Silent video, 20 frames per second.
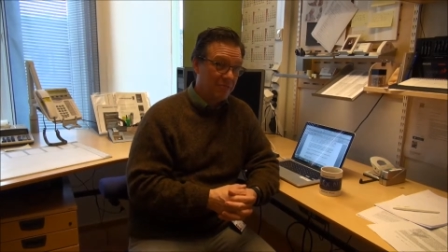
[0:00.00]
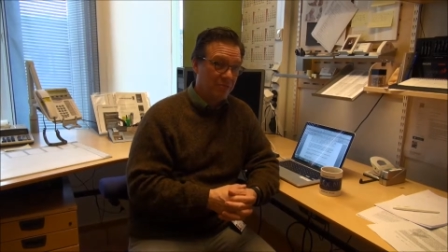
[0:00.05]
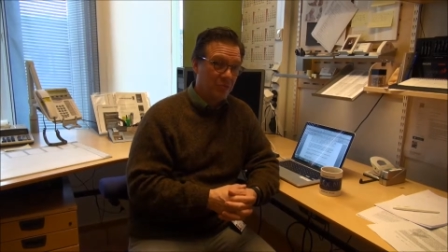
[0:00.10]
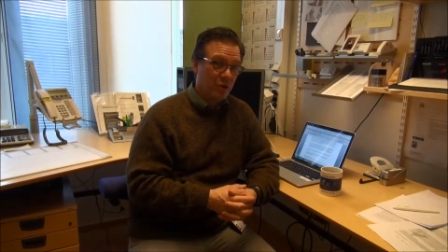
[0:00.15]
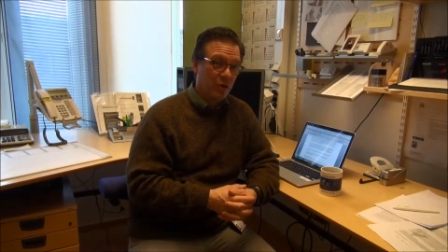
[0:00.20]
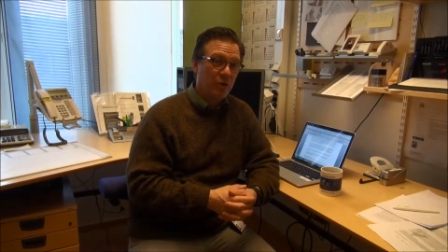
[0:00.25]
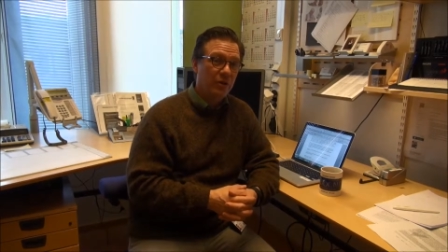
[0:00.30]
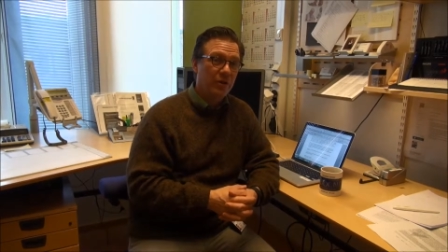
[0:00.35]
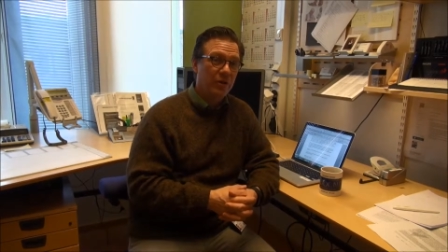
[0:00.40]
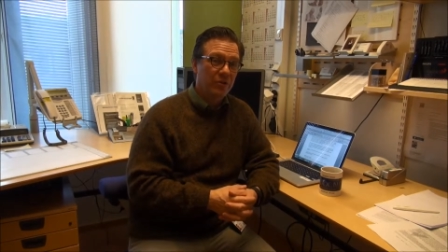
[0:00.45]

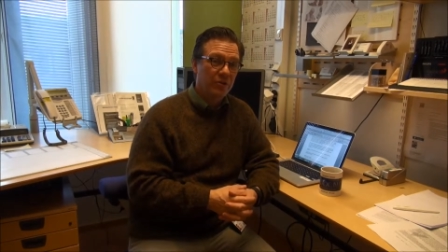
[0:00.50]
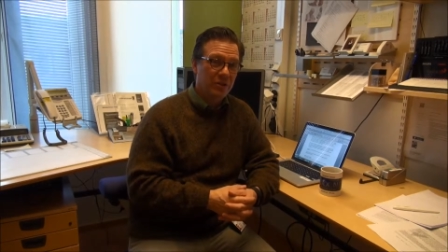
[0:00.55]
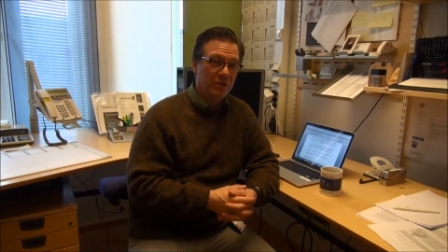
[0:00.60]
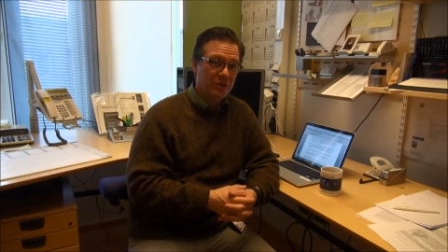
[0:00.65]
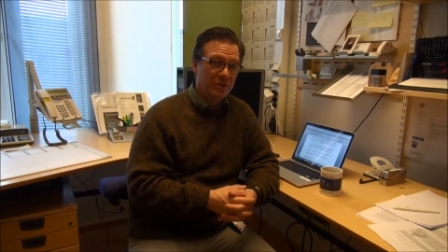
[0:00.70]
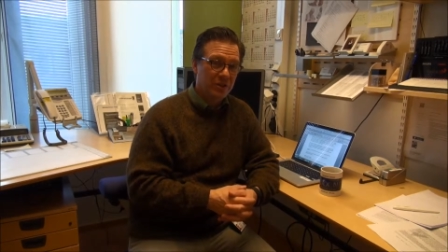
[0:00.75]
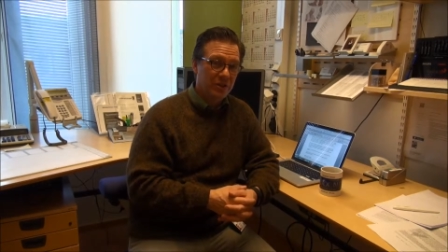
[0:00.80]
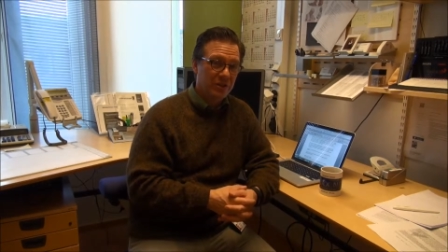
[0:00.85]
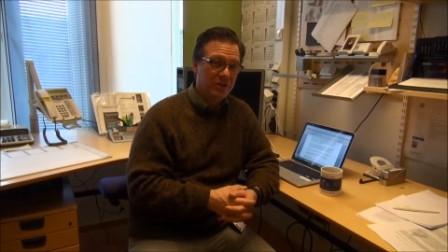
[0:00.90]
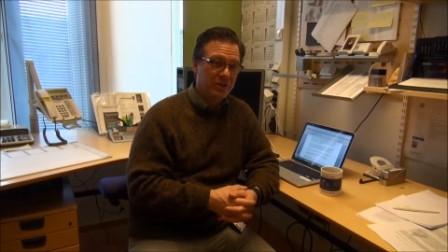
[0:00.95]
Northern
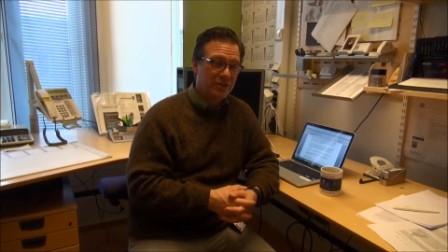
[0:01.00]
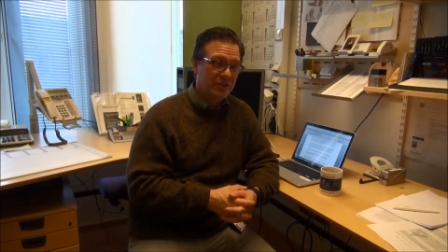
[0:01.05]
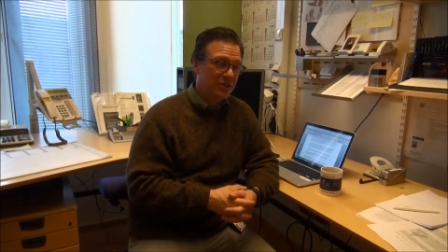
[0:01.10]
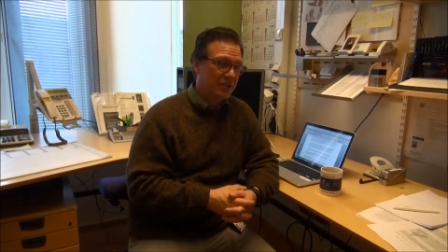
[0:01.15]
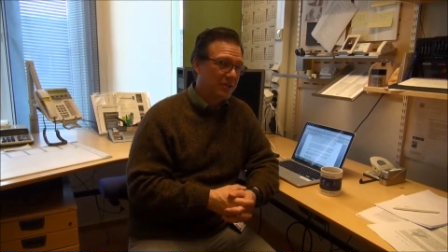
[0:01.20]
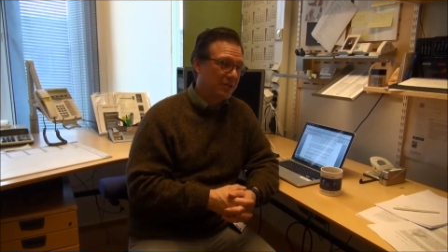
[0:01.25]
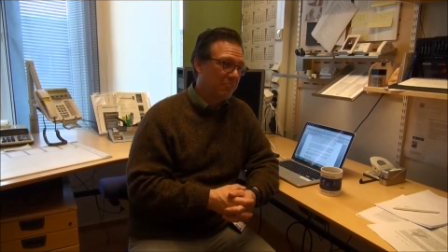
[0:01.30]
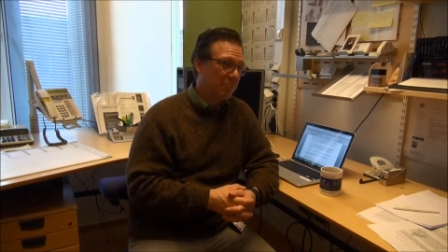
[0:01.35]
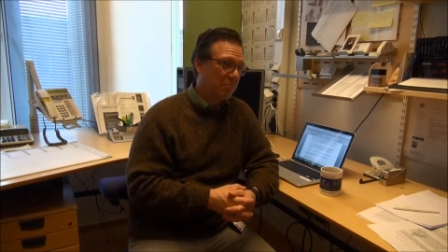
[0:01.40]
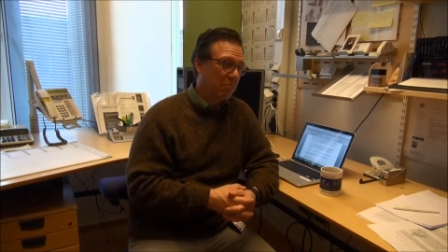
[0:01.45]

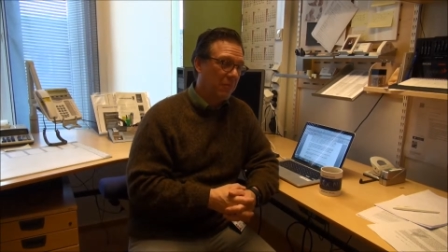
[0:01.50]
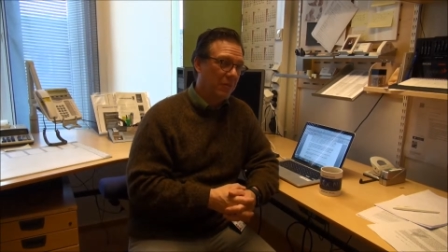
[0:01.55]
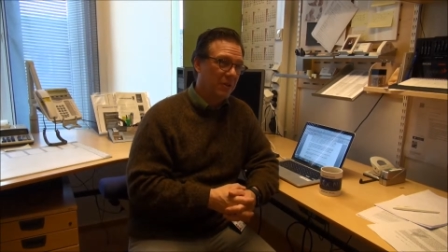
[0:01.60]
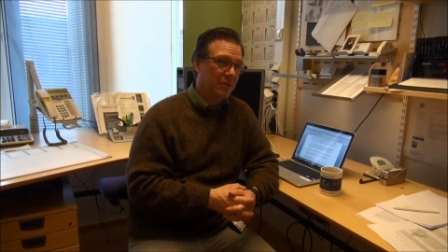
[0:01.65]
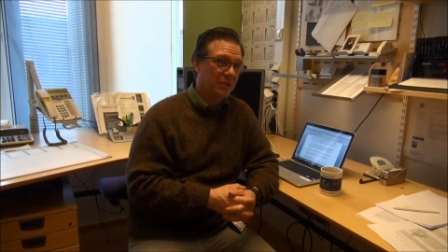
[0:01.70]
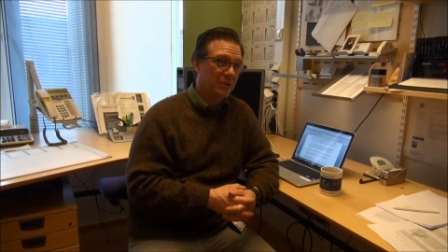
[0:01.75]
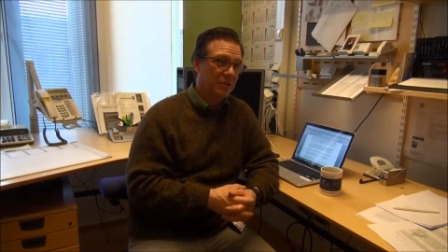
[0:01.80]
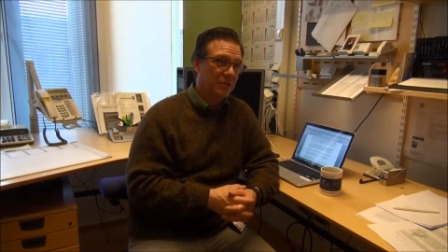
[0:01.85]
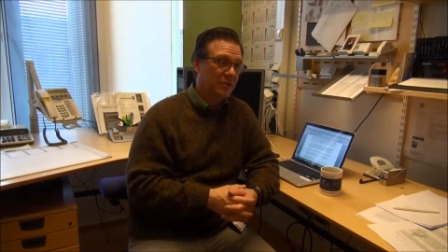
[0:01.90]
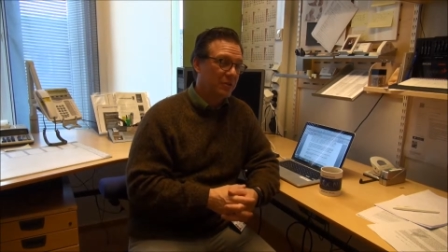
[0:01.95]
research,
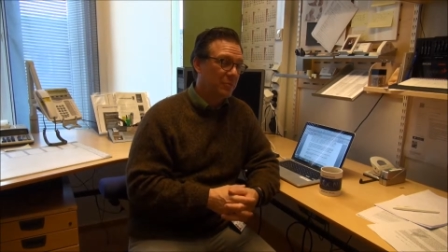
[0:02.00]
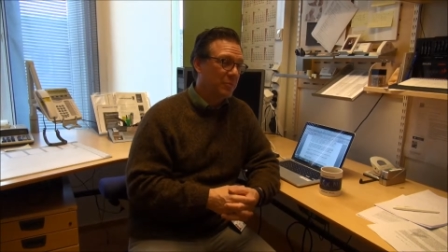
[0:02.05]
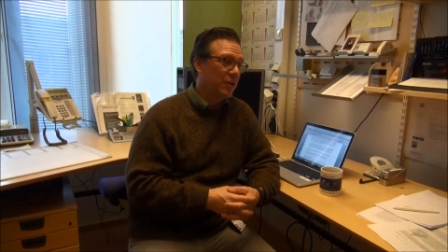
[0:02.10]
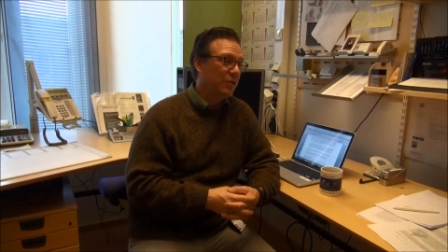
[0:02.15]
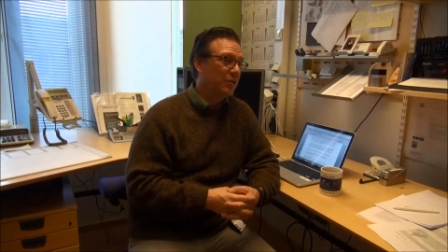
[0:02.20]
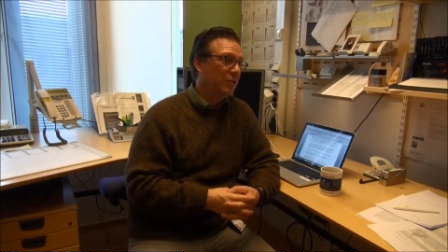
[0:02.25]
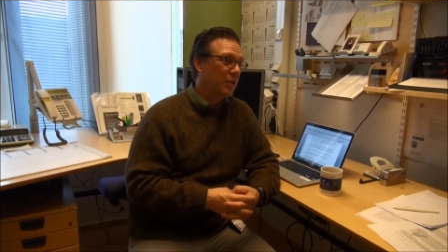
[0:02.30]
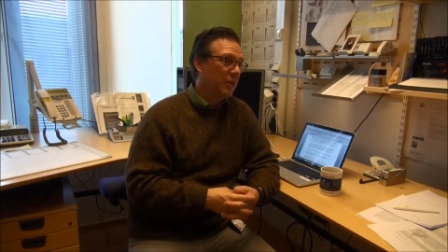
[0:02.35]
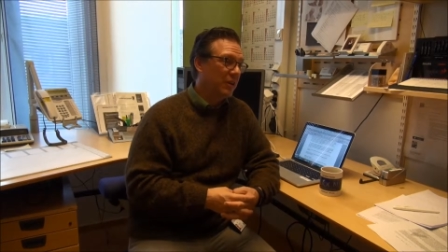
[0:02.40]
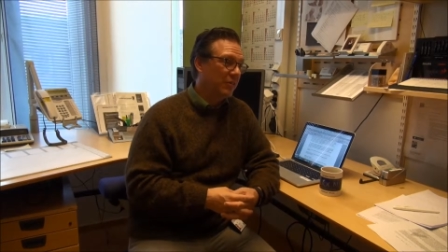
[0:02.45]
oh, it's
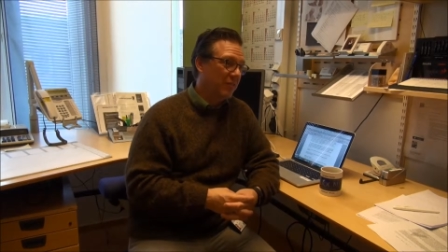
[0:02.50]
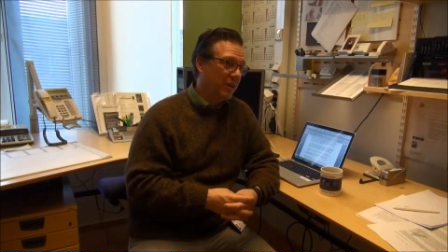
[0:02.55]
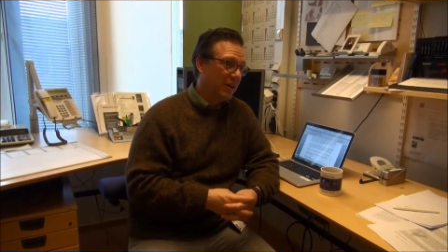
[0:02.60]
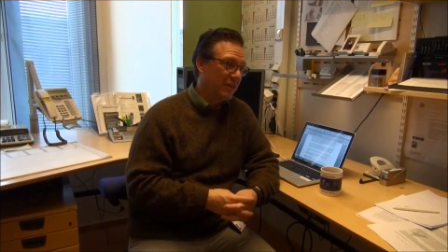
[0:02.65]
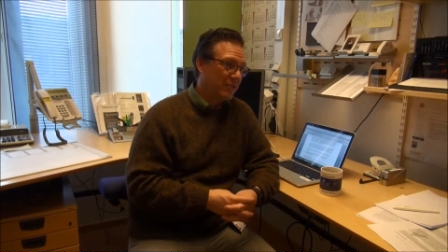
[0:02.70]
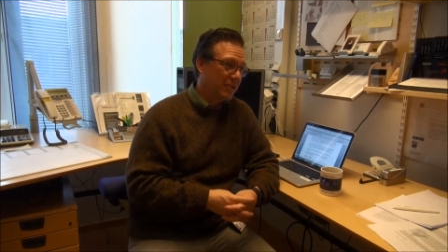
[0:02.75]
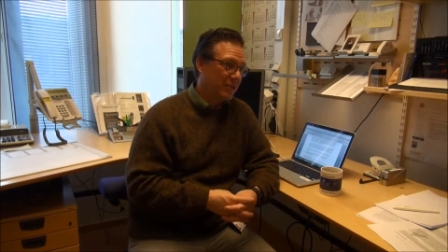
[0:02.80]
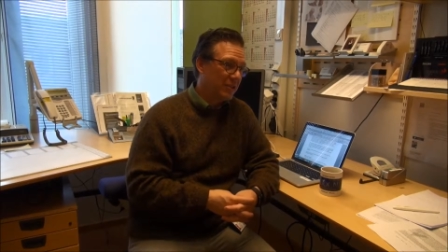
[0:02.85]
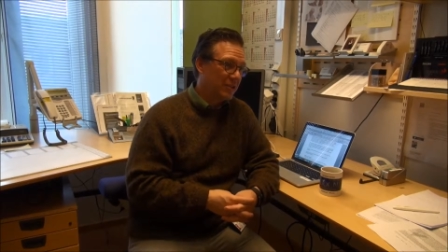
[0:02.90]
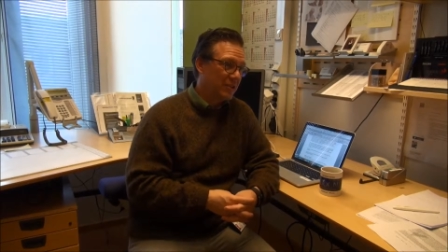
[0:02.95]
about
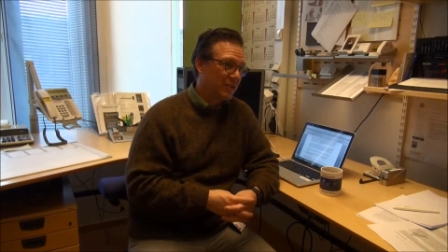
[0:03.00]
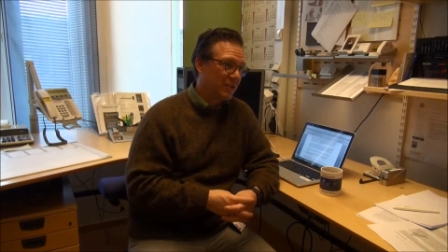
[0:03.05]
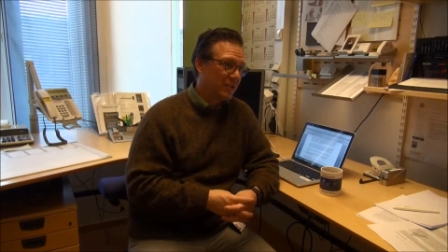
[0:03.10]
25 years